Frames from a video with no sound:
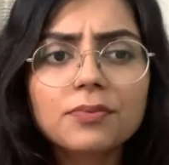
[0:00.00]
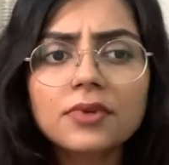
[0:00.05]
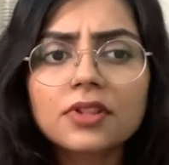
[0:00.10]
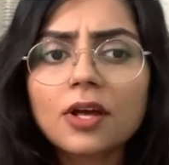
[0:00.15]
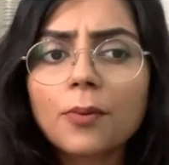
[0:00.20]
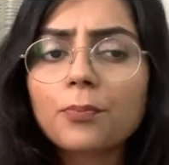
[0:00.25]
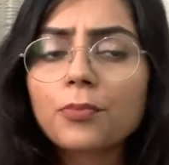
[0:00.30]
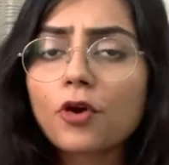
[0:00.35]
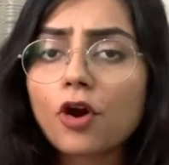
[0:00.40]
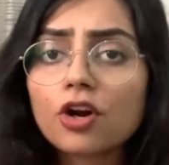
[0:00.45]

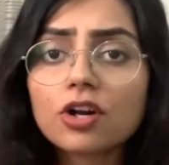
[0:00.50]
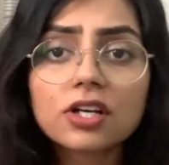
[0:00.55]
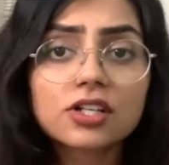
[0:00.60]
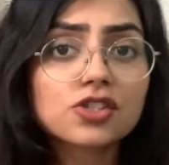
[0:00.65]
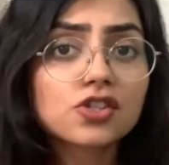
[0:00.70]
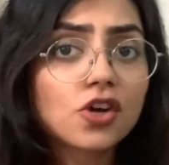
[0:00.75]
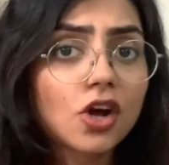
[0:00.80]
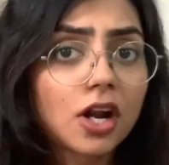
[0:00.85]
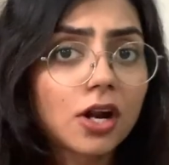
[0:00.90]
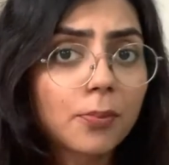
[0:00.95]
the
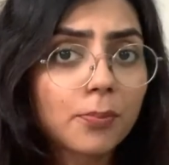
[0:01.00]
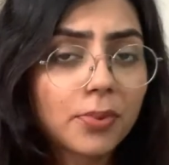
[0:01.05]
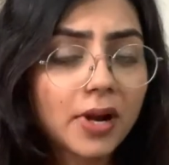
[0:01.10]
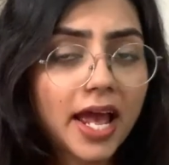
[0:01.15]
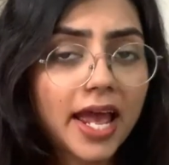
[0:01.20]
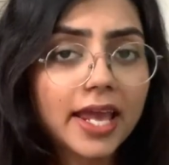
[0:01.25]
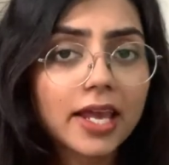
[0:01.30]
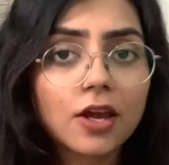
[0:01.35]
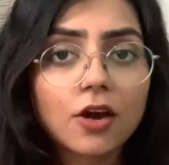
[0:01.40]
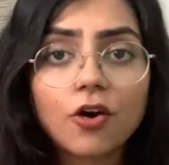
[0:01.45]
products you are
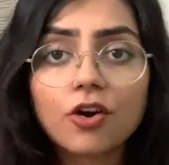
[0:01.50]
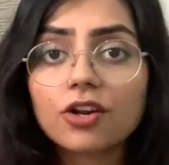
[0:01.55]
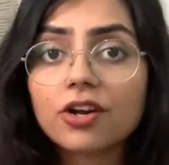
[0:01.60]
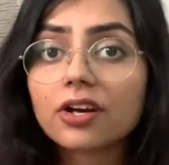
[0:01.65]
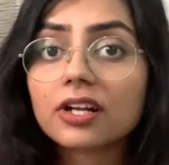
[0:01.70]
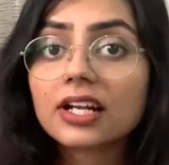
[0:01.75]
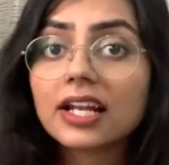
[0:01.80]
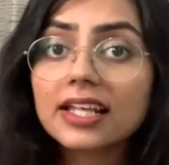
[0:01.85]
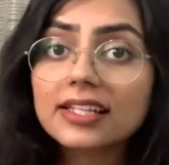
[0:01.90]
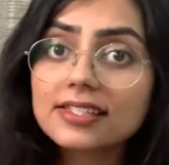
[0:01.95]
applying or
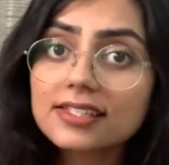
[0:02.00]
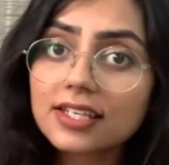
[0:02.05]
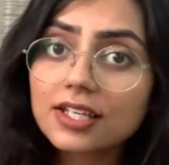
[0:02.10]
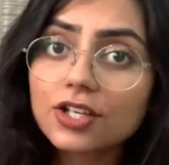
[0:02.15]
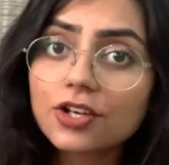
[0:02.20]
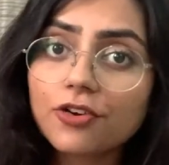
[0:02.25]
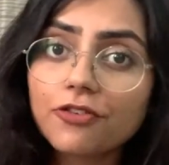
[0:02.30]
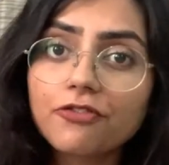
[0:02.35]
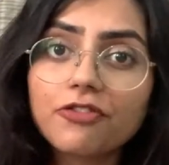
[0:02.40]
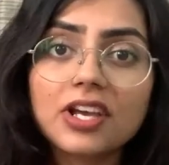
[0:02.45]
you're
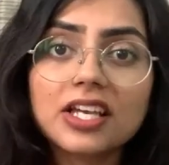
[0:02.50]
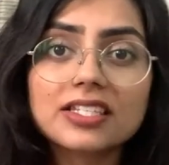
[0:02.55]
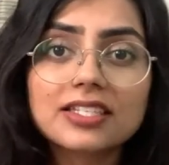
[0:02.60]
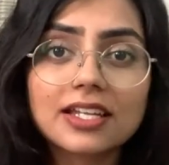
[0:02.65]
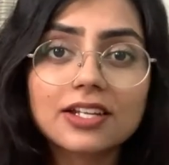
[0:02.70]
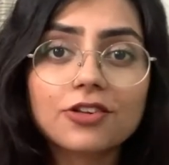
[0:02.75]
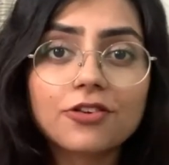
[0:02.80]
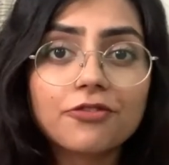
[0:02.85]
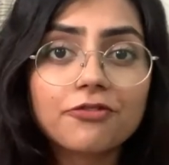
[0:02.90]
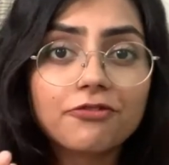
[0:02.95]
cleansing your face
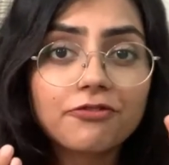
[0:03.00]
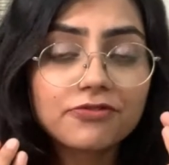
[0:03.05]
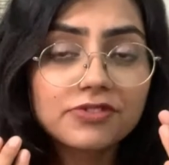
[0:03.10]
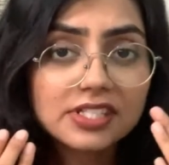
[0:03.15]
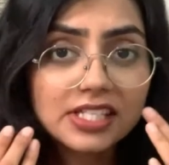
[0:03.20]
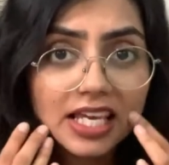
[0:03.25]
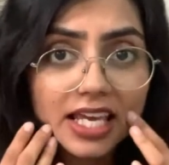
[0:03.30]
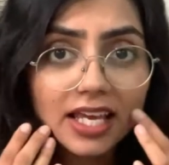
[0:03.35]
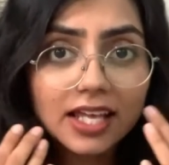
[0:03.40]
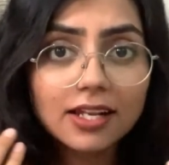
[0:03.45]
and your
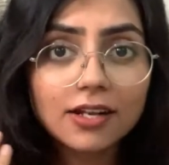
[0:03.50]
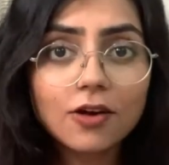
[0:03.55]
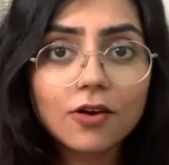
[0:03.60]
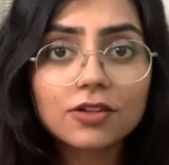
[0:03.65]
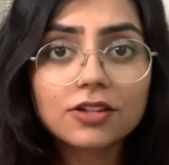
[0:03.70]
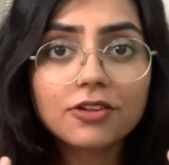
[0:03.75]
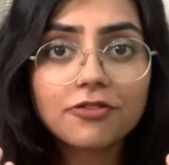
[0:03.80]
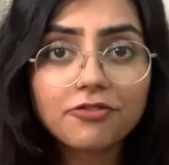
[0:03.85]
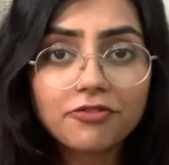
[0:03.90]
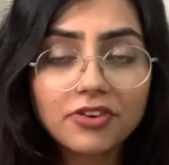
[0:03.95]
skin
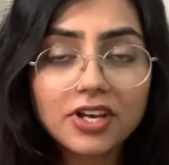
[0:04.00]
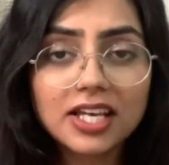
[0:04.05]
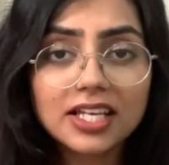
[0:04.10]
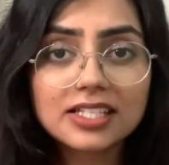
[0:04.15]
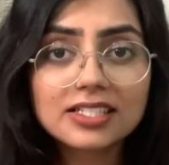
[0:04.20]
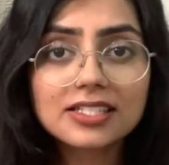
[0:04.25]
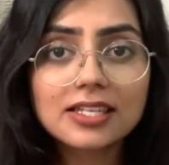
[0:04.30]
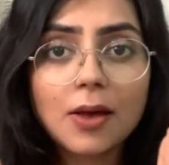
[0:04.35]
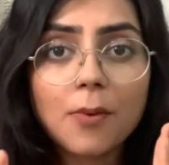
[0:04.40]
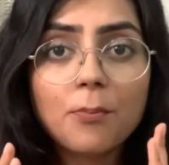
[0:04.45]
on the
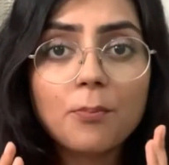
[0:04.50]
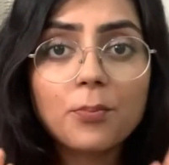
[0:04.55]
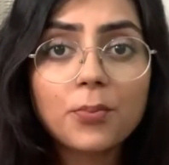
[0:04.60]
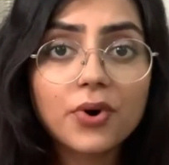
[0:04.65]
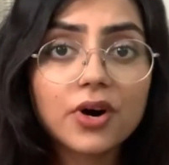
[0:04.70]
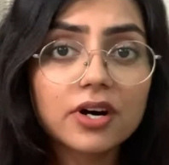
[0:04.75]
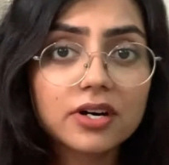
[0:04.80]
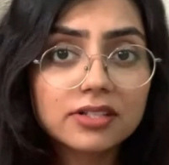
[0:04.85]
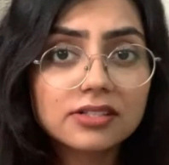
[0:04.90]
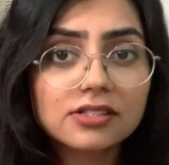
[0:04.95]
face
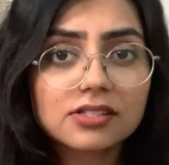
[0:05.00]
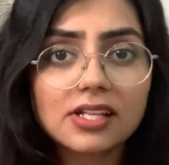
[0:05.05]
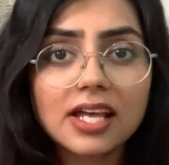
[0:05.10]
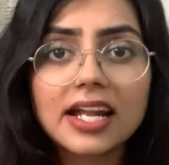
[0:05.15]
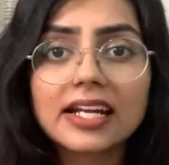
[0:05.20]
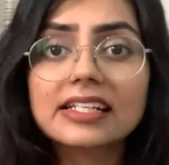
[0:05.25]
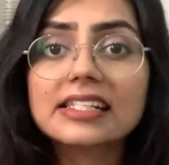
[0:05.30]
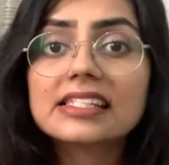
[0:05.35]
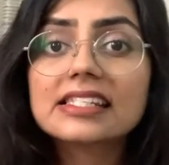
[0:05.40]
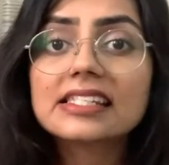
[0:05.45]
burns
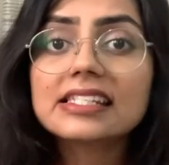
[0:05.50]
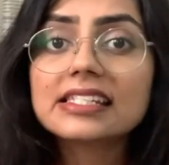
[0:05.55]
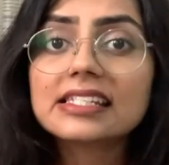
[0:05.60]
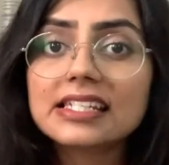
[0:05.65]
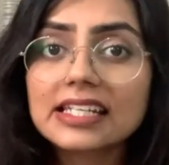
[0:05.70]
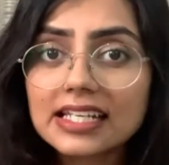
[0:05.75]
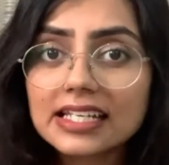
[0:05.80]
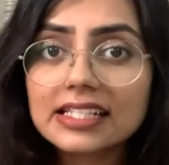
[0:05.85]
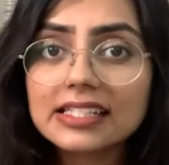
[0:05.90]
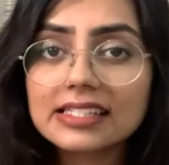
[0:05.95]
and
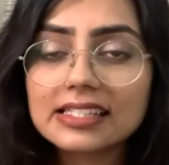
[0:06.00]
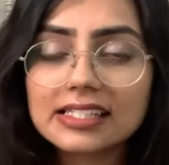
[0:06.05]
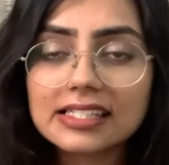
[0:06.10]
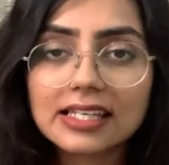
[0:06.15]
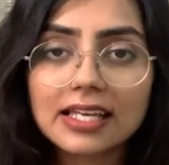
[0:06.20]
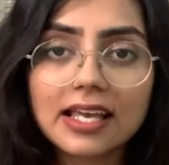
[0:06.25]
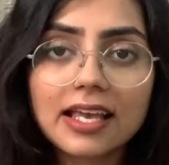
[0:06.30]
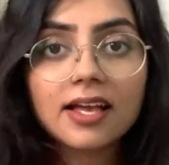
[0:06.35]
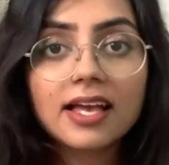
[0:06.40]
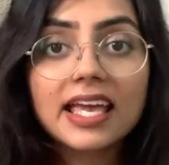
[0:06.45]
stings?